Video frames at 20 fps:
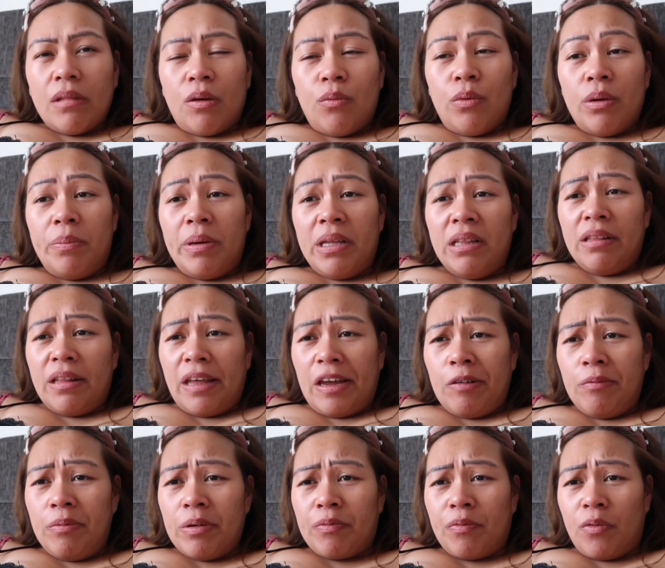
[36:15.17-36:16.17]
We've been
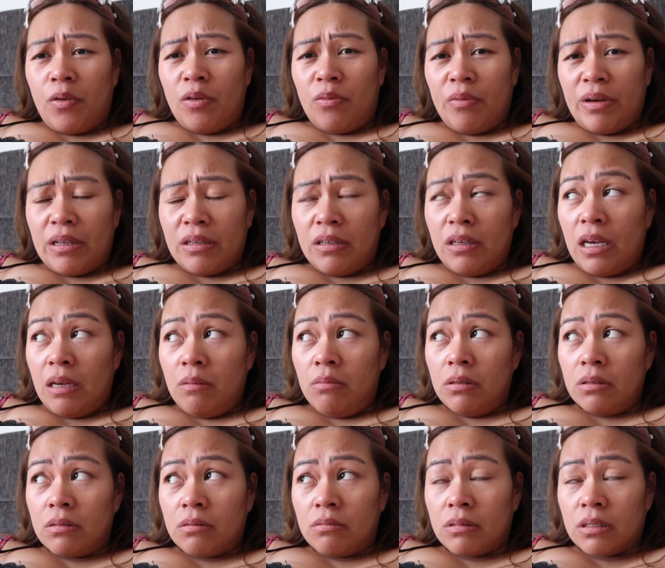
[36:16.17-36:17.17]
there before when
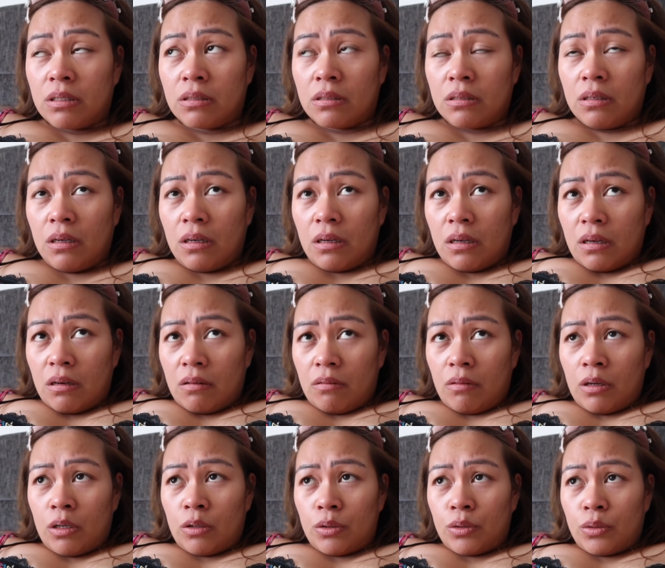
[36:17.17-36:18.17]
Gable was
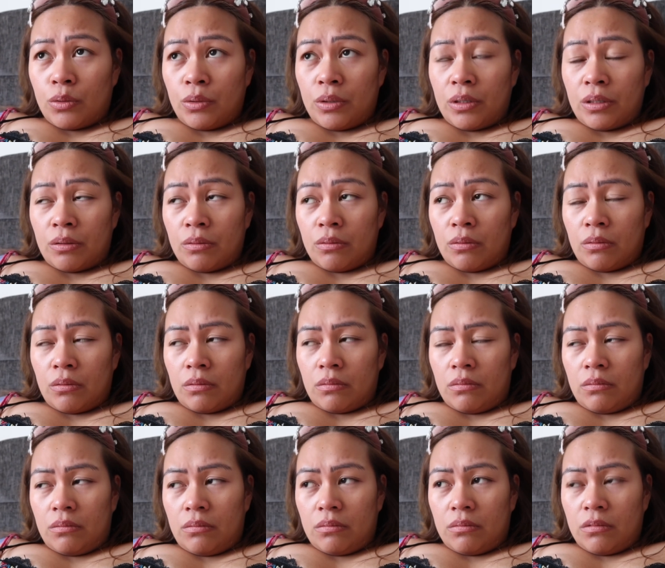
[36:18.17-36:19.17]
1 or 2 year old,
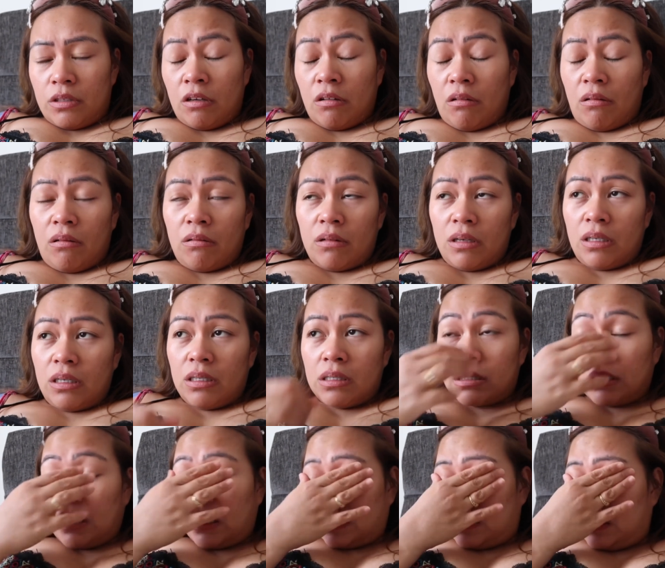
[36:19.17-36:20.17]
in
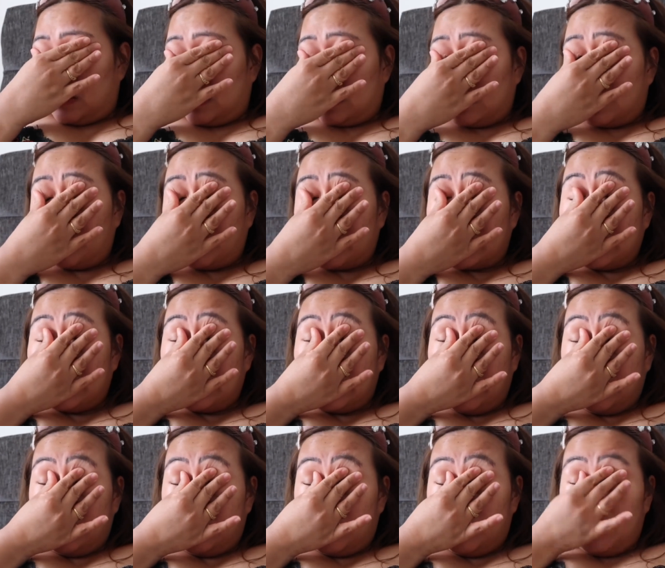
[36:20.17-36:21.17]
Scotland, but in
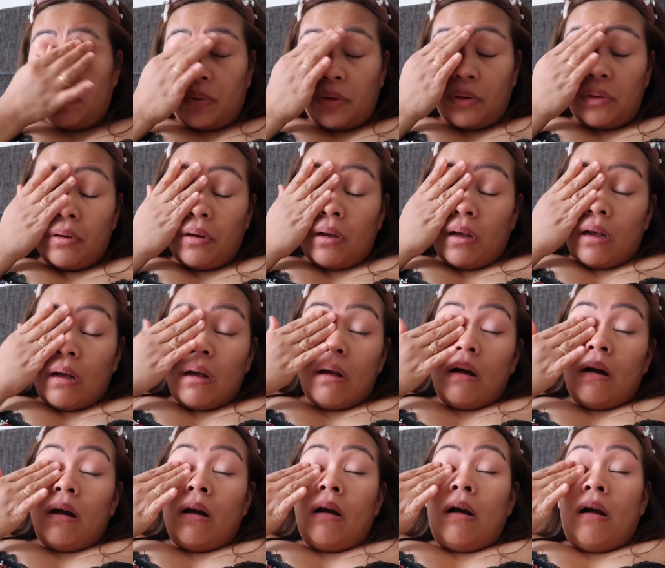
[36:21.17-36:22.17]
Edinburgh
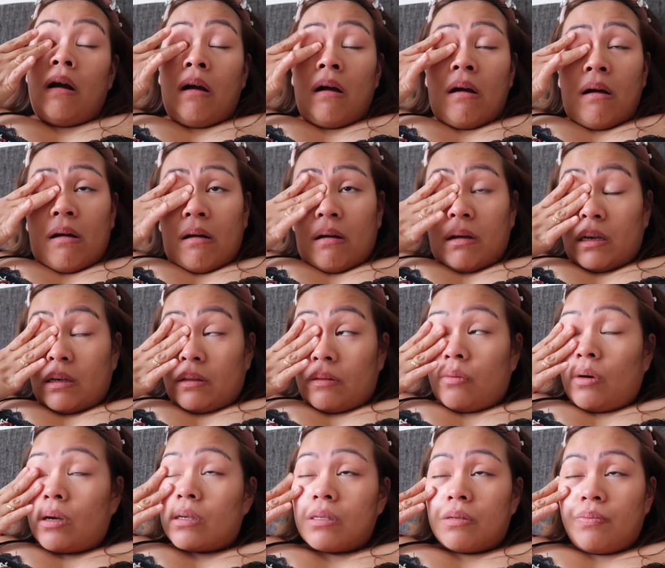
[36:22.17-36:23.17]
it
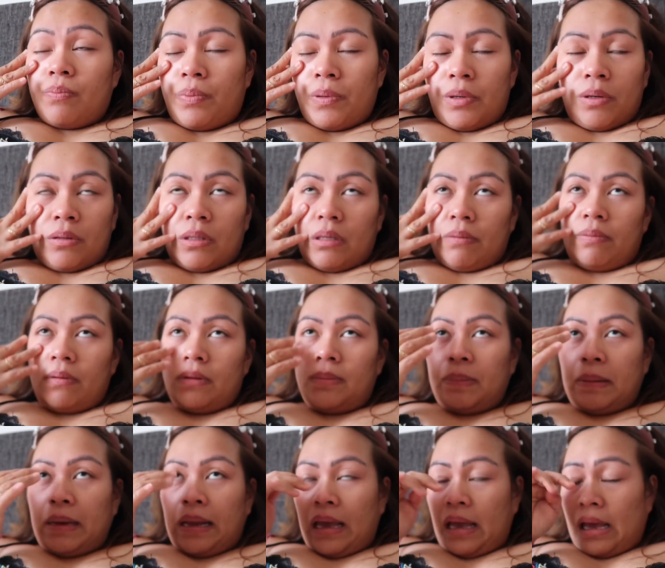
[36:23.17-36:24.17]
was beautiful
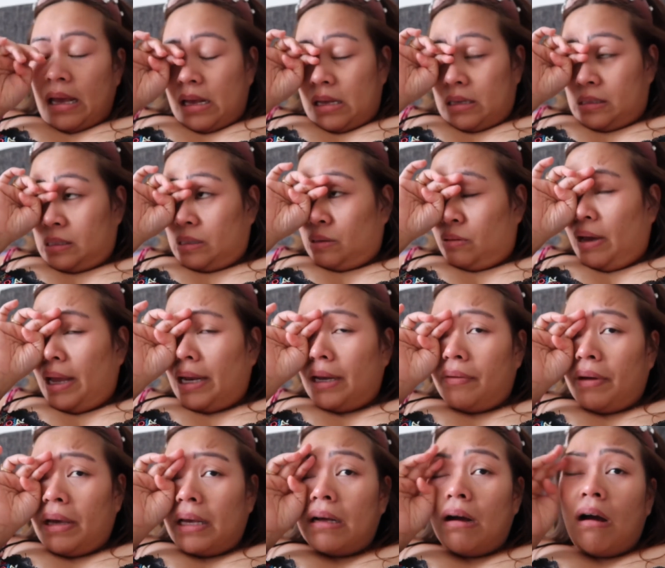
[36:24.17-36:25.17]
place. So
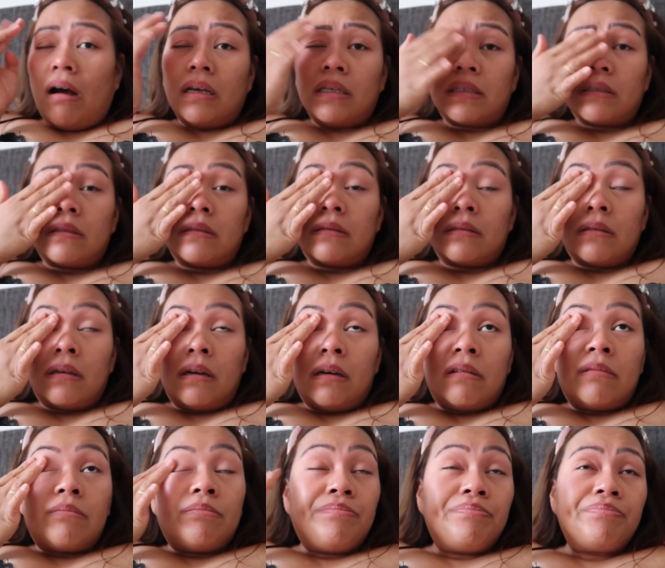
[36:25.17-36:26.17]
anyway guys,
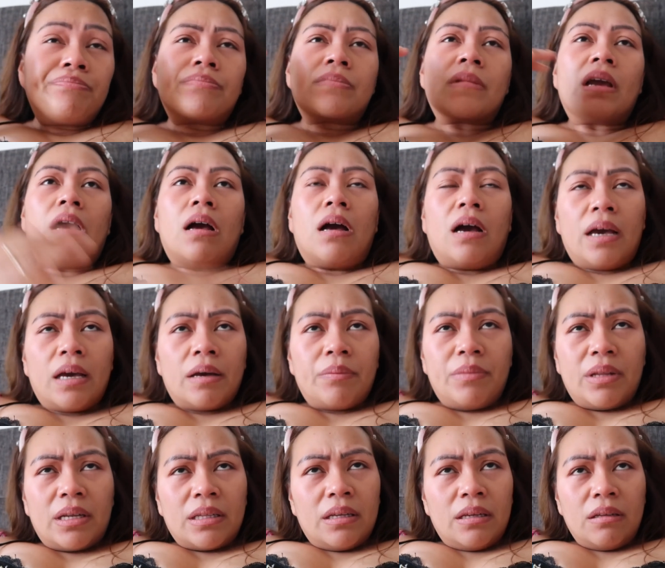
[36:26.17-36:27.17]
I have
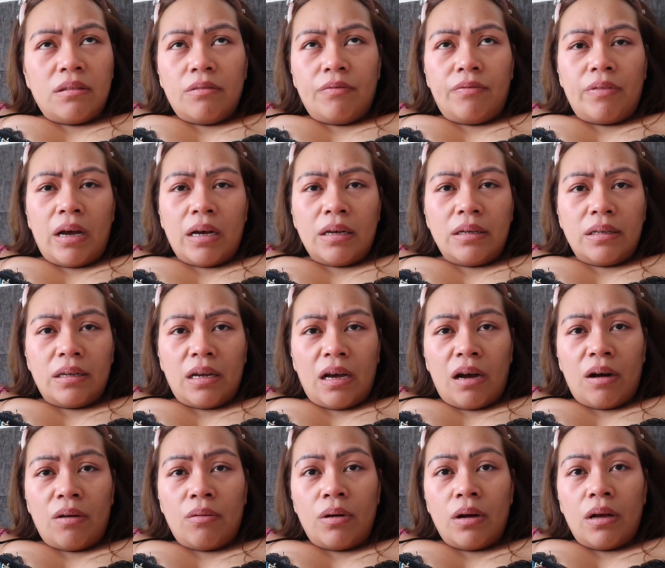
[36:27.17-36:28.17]
nothing to vlog
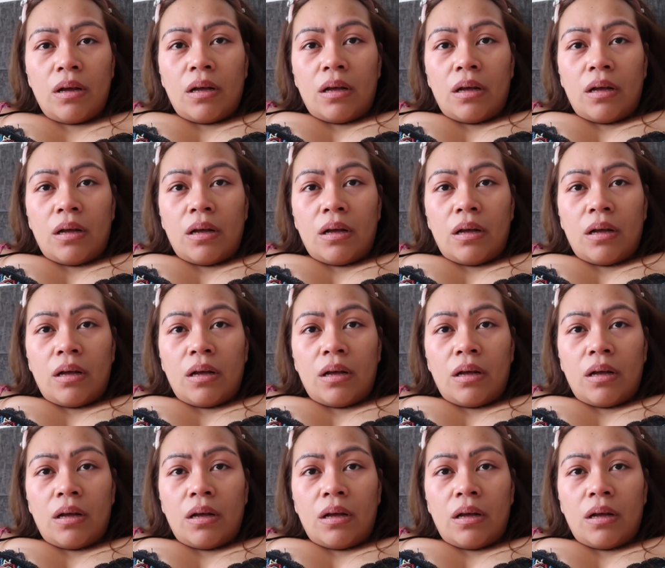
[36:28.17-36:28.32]
now.